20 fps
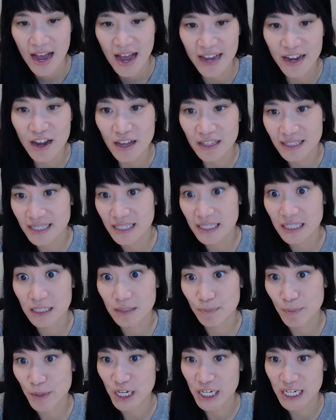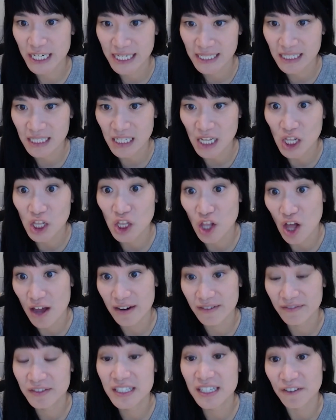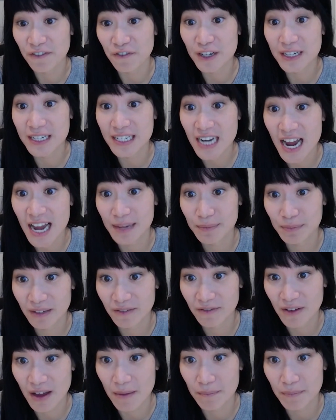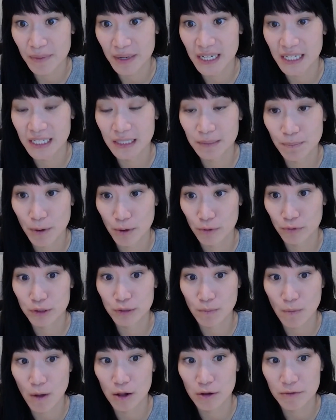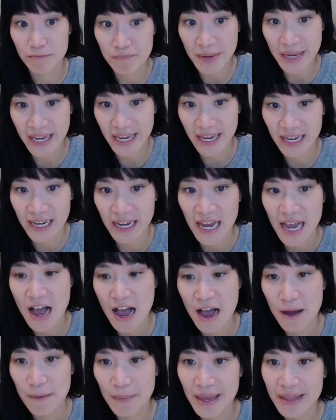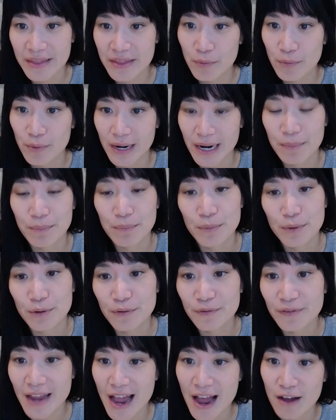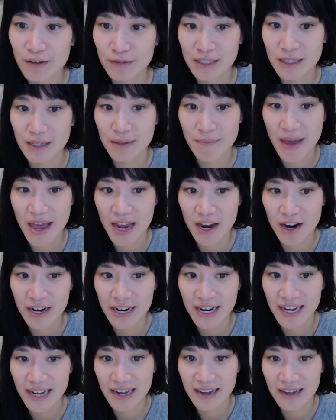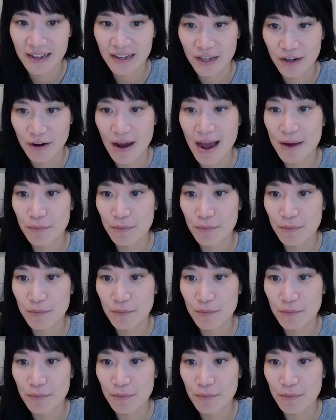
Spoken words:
I got to experience a lot of different types of companies, both small and big. And then when I moved out to the Bay Area, I